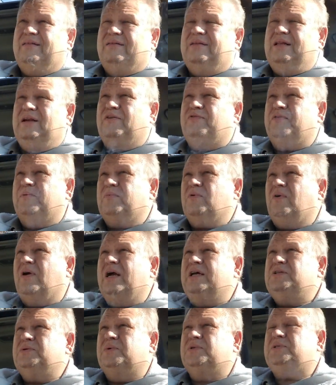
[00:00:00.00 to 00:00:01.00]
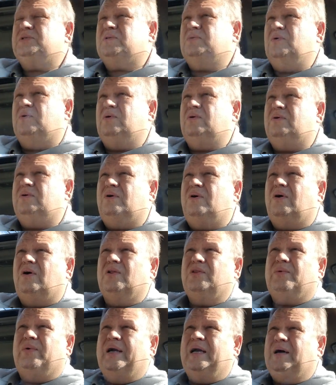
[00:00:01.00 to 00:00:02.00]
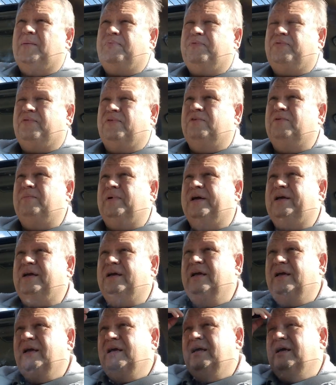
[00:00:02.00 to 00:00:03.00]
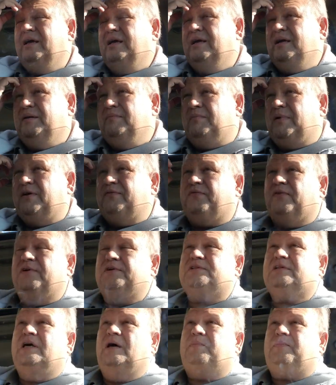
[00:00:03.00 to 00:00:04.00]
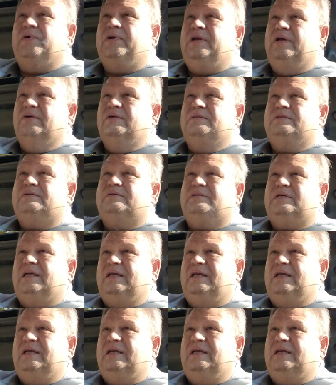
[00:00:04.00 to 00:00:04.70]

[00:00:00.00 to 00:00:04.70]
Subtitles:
you know, from graduate school all the way up through my first couple years